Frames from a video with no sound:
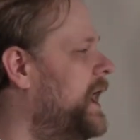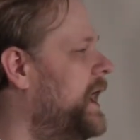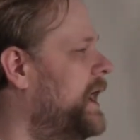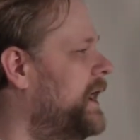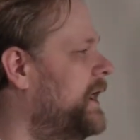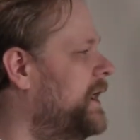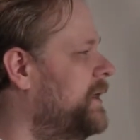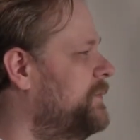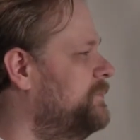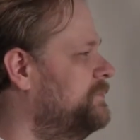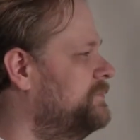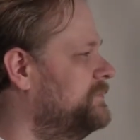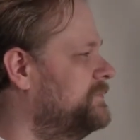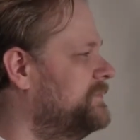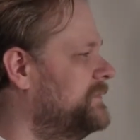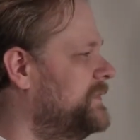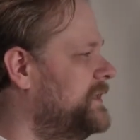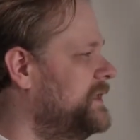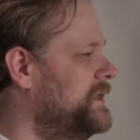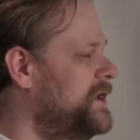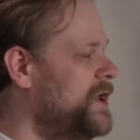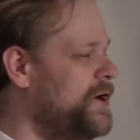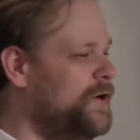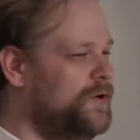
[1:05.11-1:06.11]
Um,
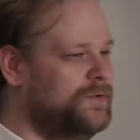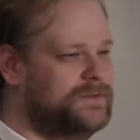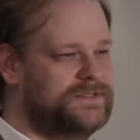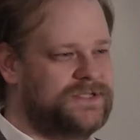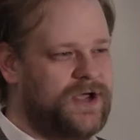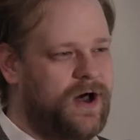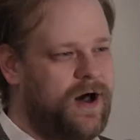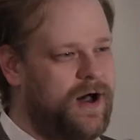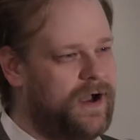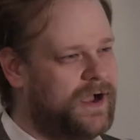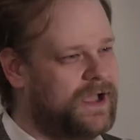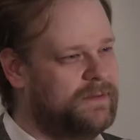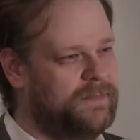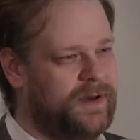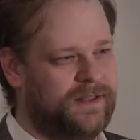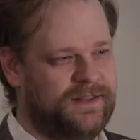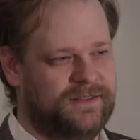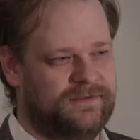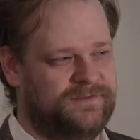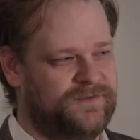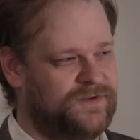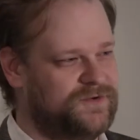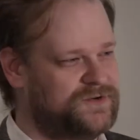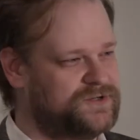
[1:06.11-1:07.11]
you know, talk
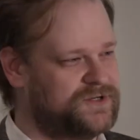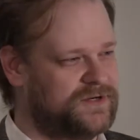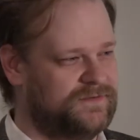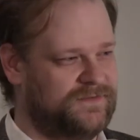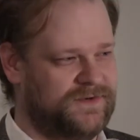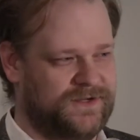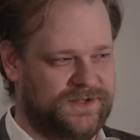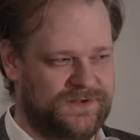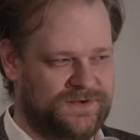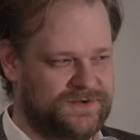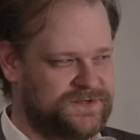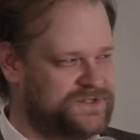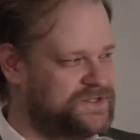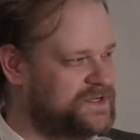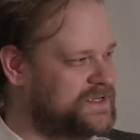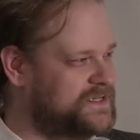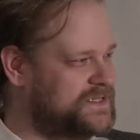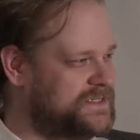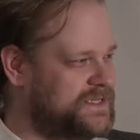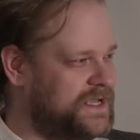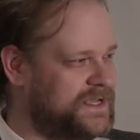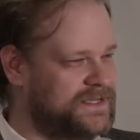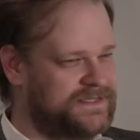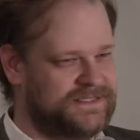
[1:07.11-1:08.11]
about the future of news
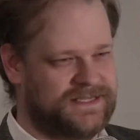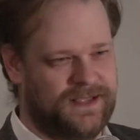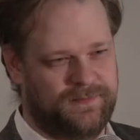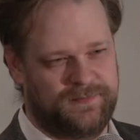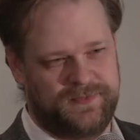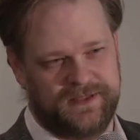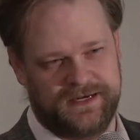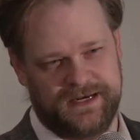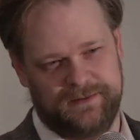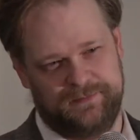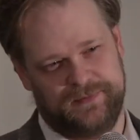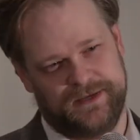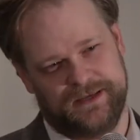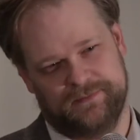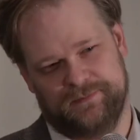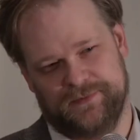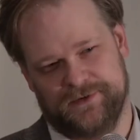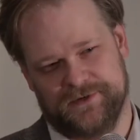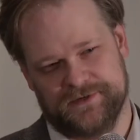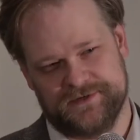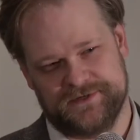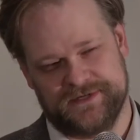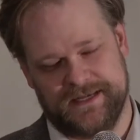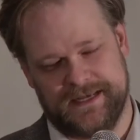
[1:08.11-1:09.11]
just does something to
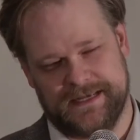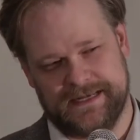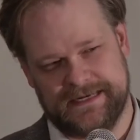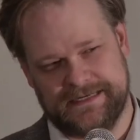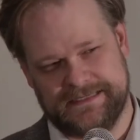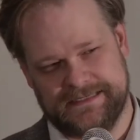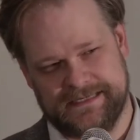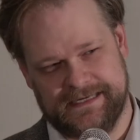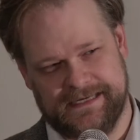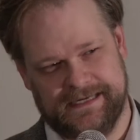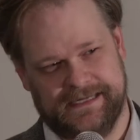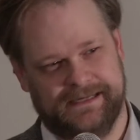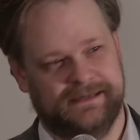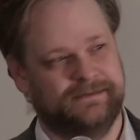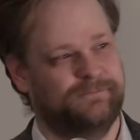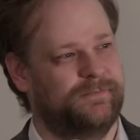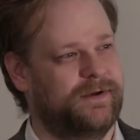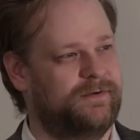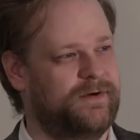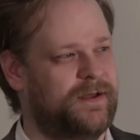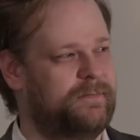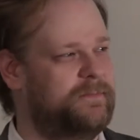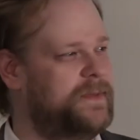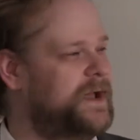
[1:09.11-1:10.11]
people. And uh,
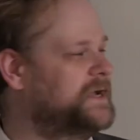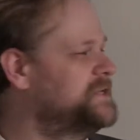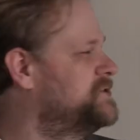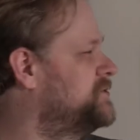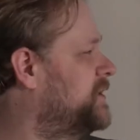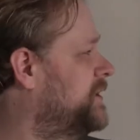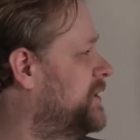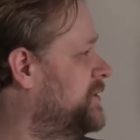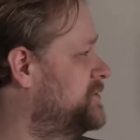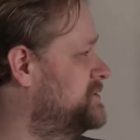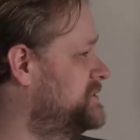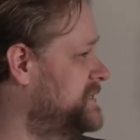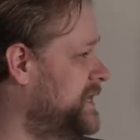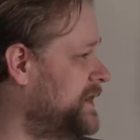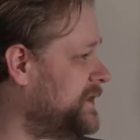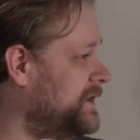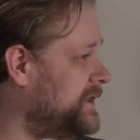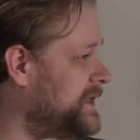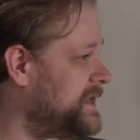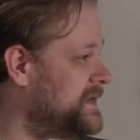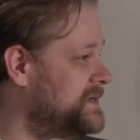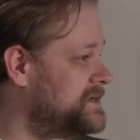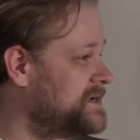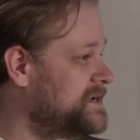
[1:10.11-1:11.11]
we went back to our
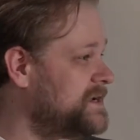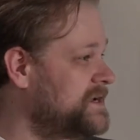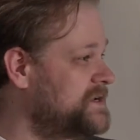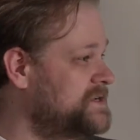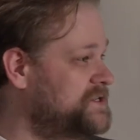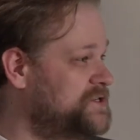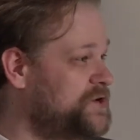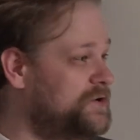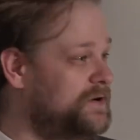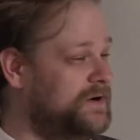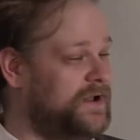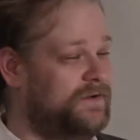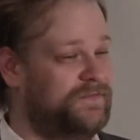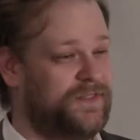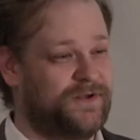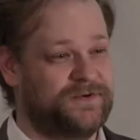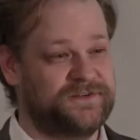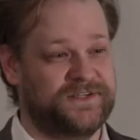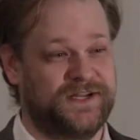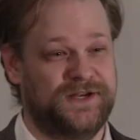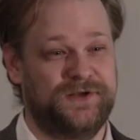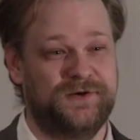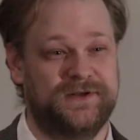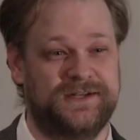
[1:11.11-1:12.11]
hotel, and soon enough, there
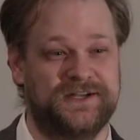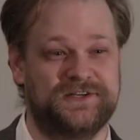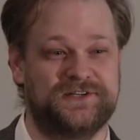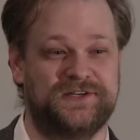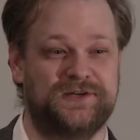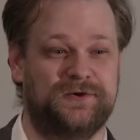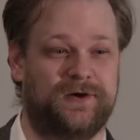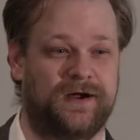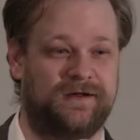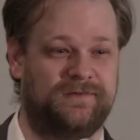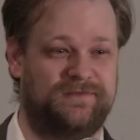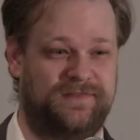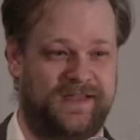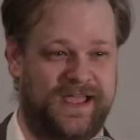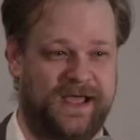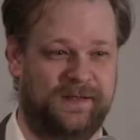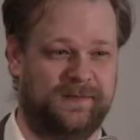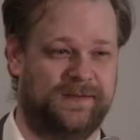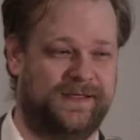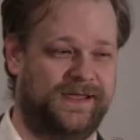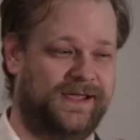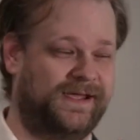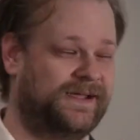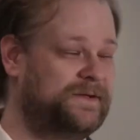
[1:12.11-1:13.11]
was a new addition to our
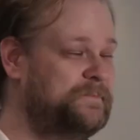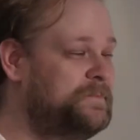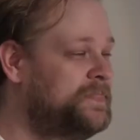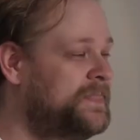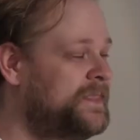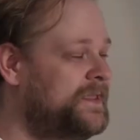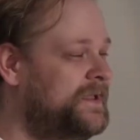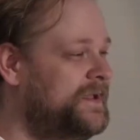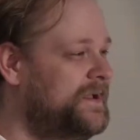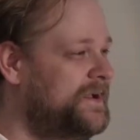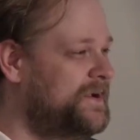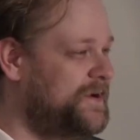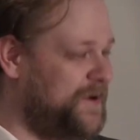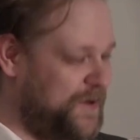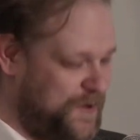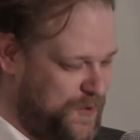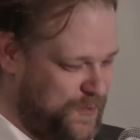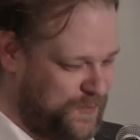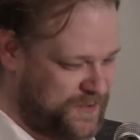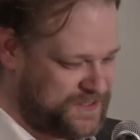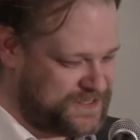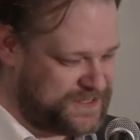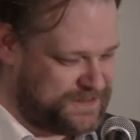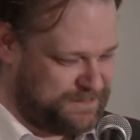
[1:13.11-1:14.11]
family
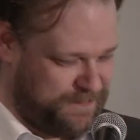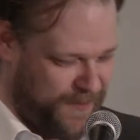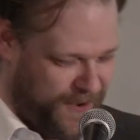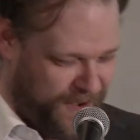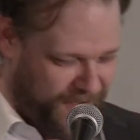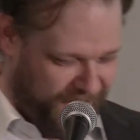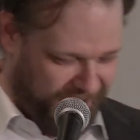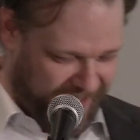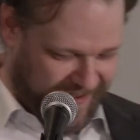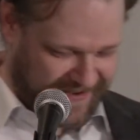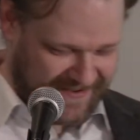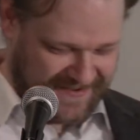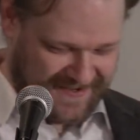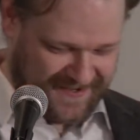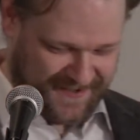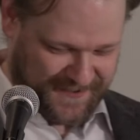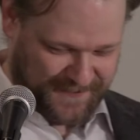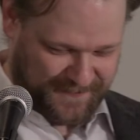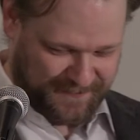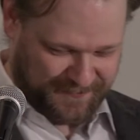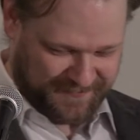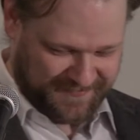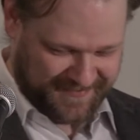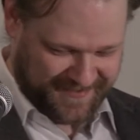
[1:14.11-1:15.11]
who was spawned
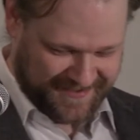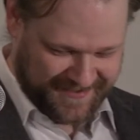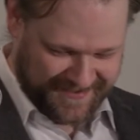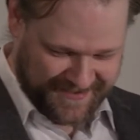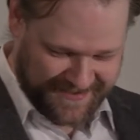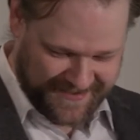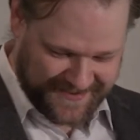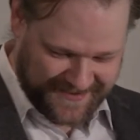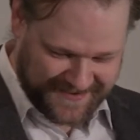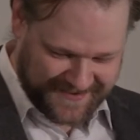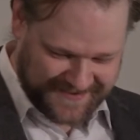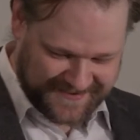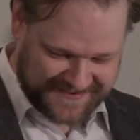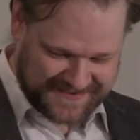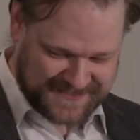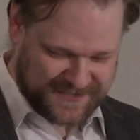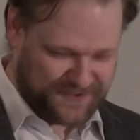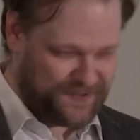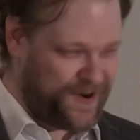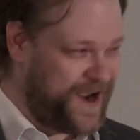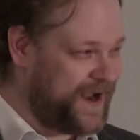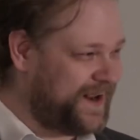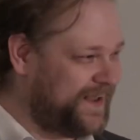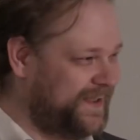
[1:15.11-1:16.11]

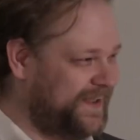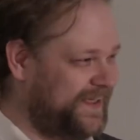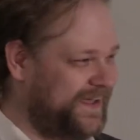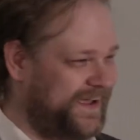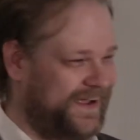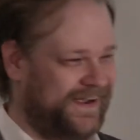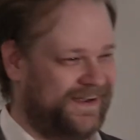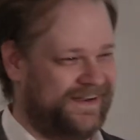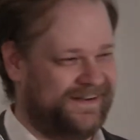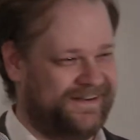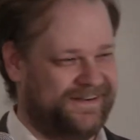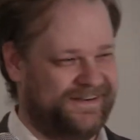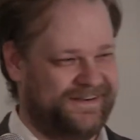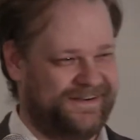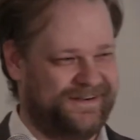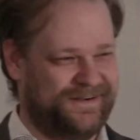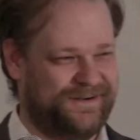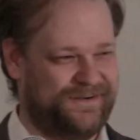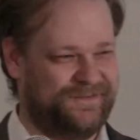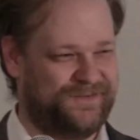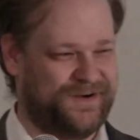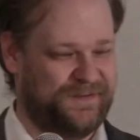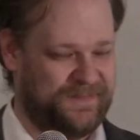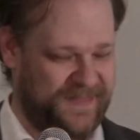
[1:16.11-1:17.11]
directly
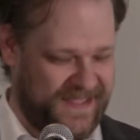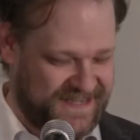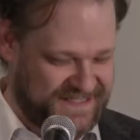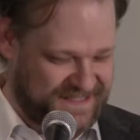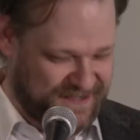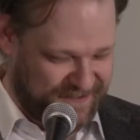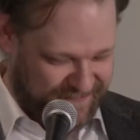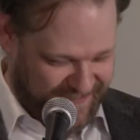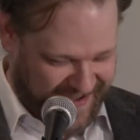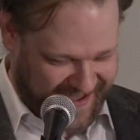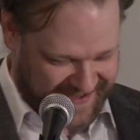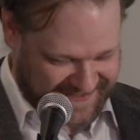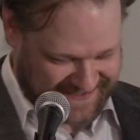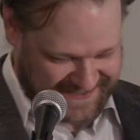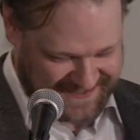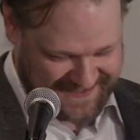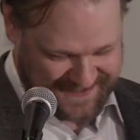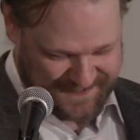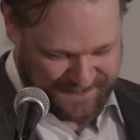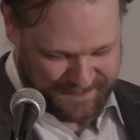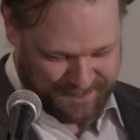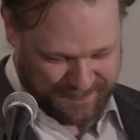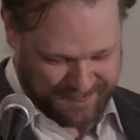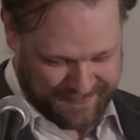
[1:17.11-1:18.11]
from this
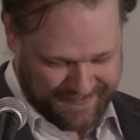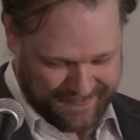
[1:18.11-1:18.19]
event.